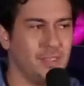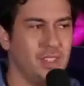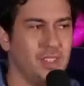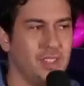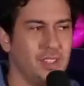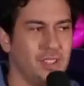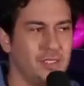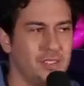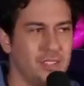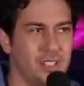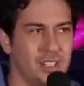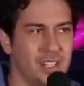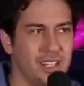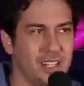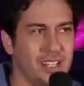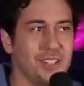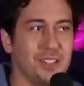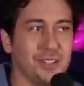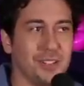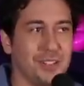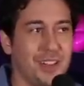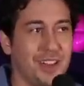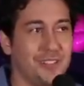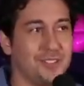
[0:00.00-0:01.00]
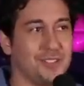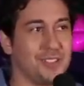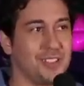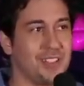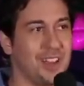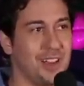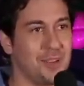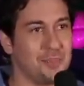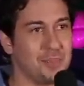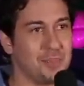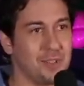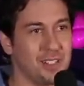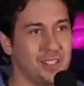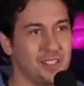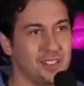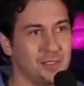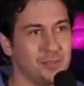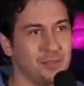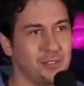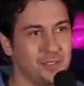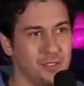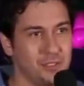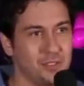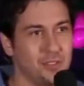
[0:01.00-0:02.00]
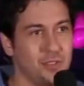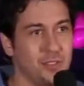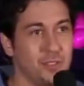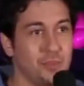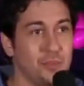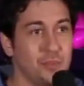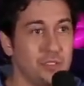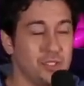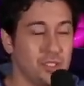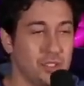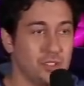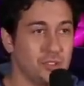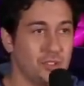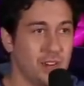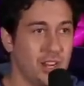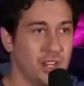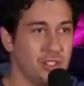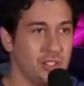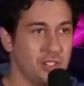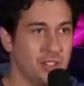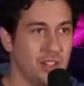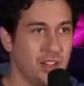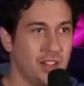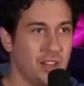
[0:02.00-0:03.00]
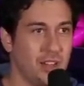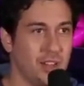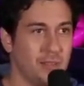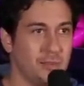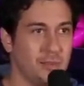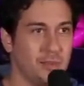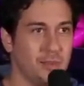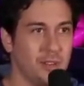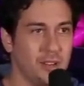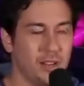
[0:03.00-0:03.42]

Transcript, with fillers: you have to heal after that because it was it was a strange time.